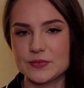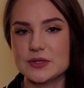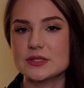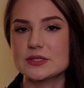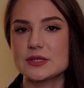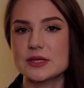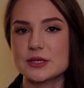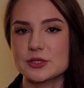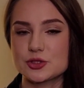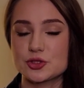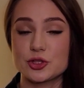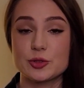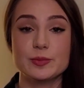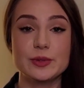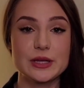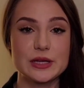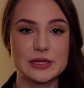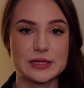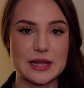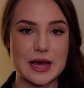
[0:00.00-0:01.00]
it's an extremely
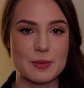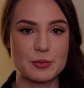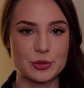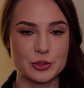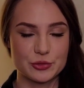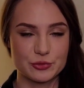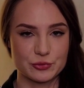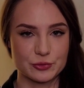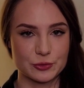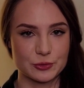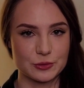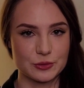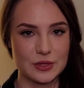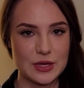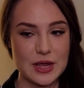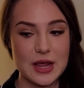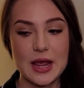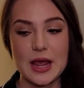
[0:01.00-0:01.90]
collaborative role,